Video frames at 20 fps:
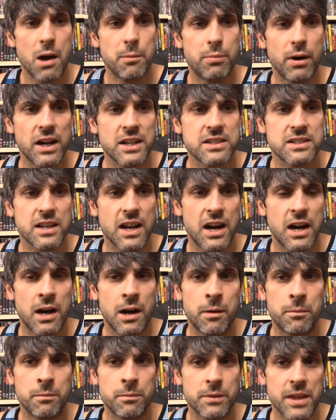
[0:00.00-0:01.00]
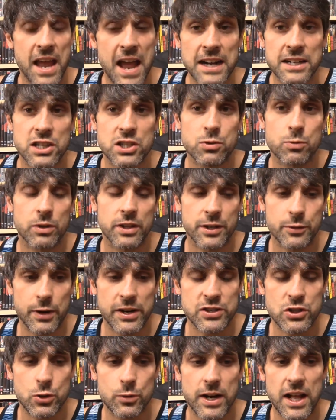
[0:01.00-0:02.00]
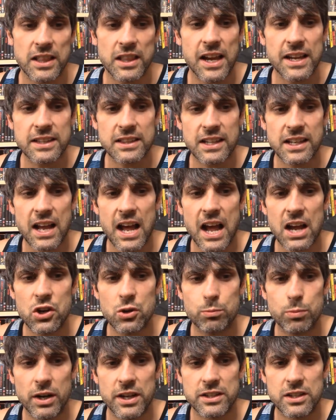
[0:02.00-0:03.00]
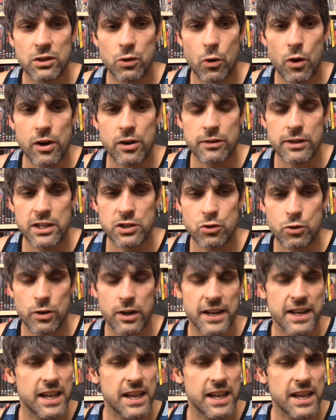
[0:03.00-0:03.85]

But um, the acting's really great too, and I like the guy who played the lawyer in Intruder.